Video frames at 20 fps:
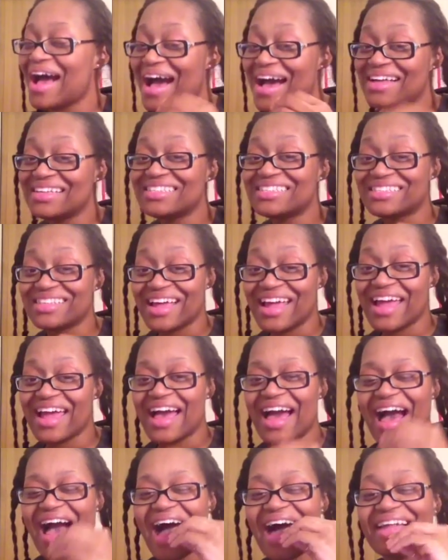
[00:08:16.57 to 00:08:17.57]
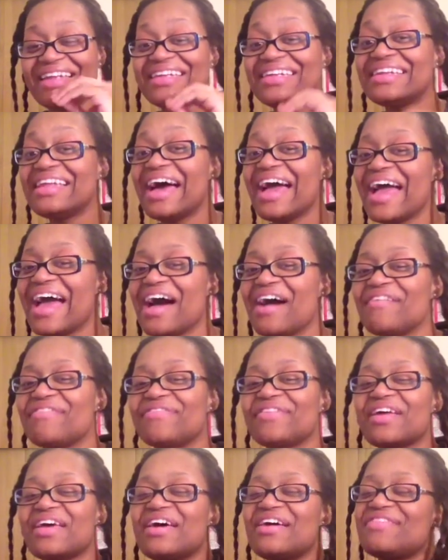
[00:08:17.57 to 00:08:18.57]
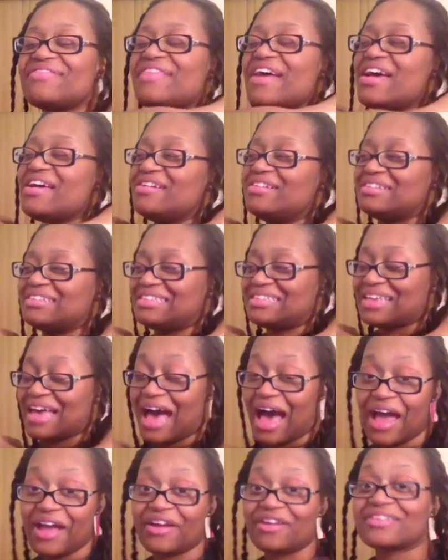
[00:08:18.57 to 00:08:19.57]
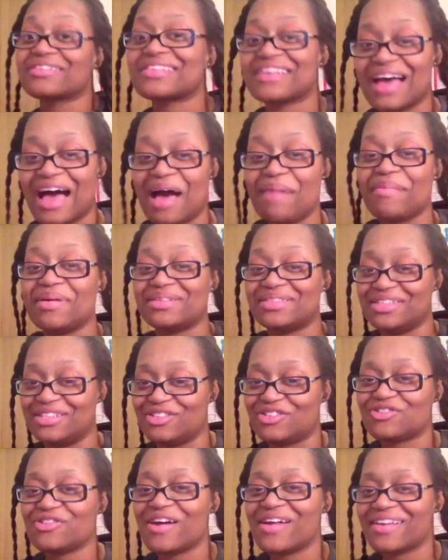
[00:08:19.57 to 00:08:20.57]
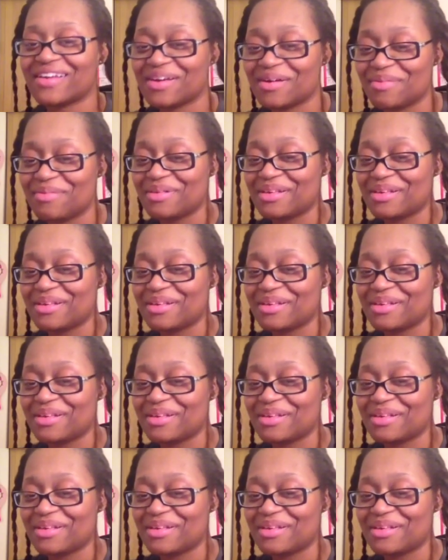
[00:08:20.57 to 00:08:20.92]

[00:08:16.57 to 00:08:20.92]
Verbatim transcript: I say I laughed that entire time as he's trying to